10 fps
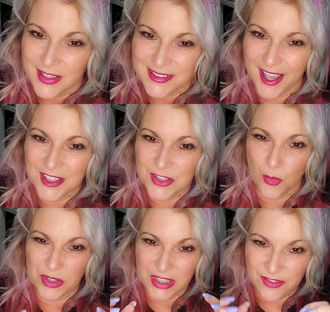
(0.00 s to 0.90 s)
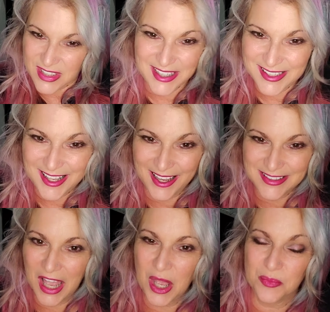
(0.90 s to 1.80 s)
God doesn't want to give us an exact
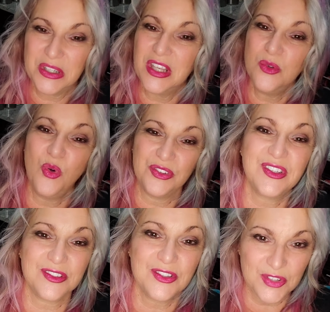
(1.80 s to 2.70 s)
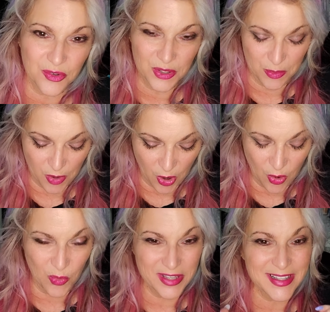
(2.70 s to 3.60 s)
time because he wants us to serve him
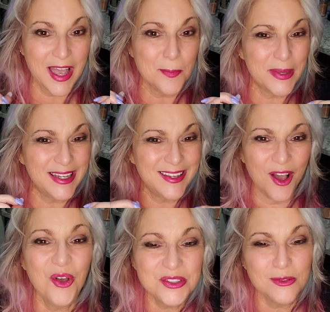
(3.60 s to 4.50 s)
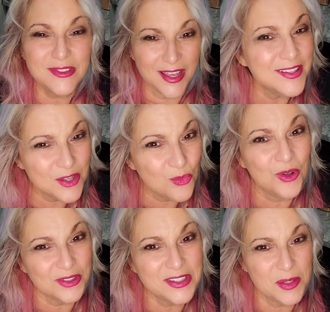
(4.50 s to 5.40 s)
always. But he also doesn't
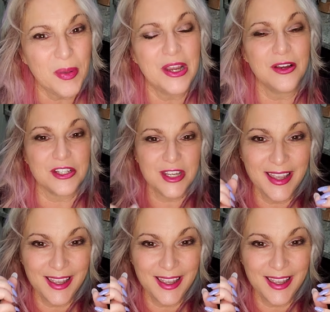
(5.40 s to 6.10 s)
want us to perish.